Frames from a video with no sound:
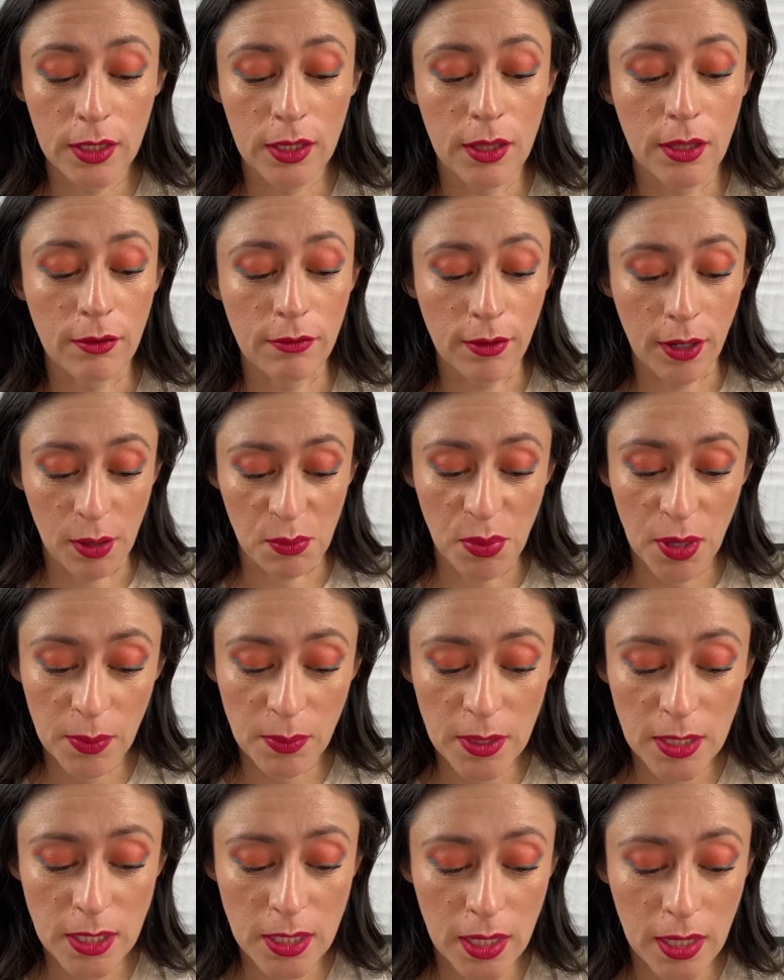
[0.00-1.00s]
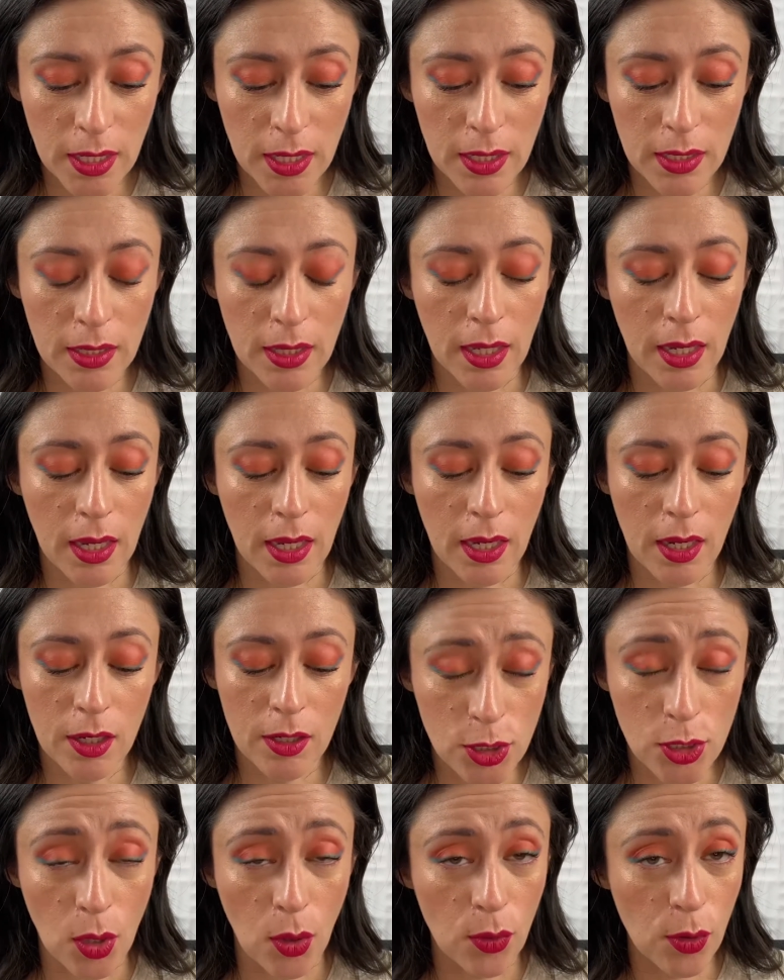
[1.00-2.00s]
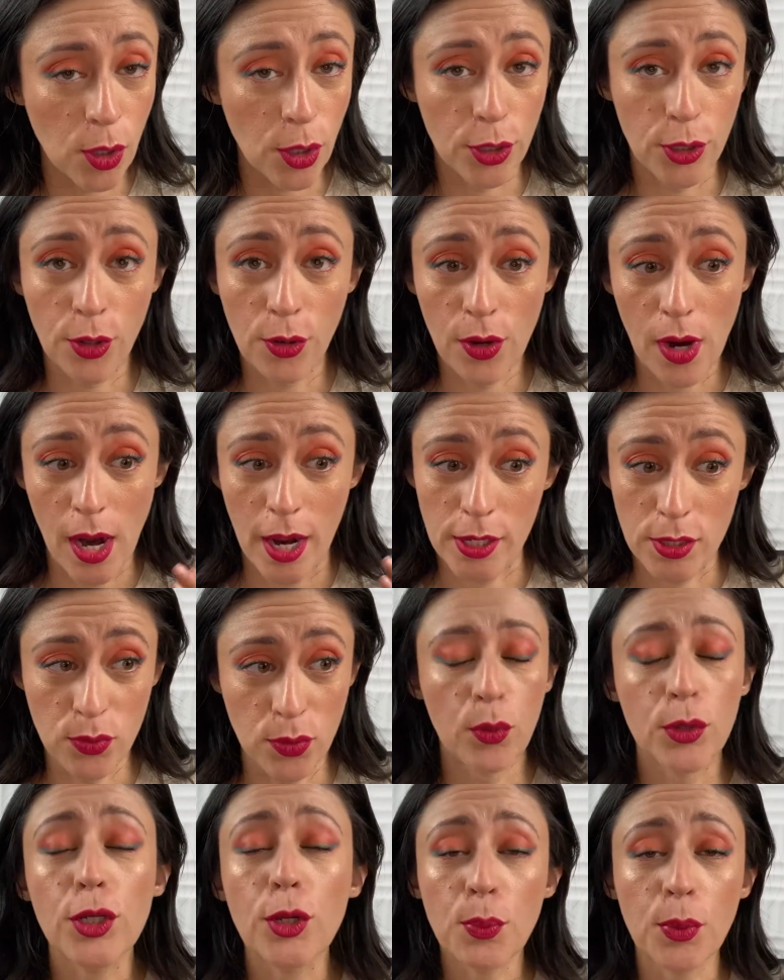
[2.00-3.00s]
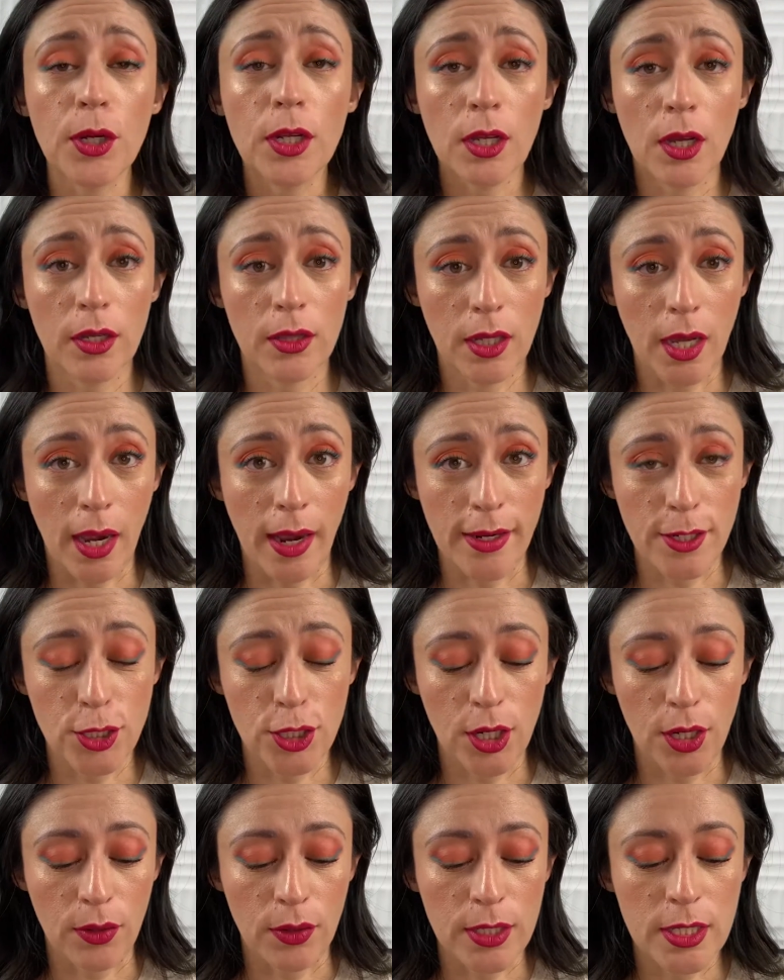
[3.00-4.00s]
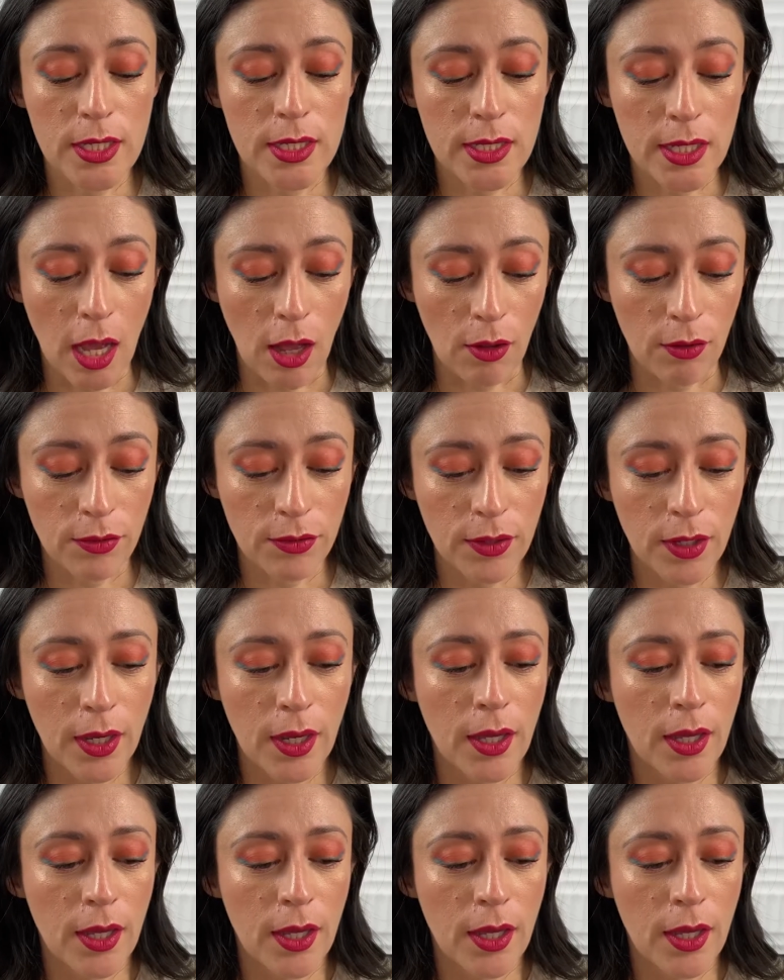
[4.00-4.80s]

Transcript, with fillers: They're very pigmented. They don't hurt your eyes when, when you're putting on the eyeshadow itself.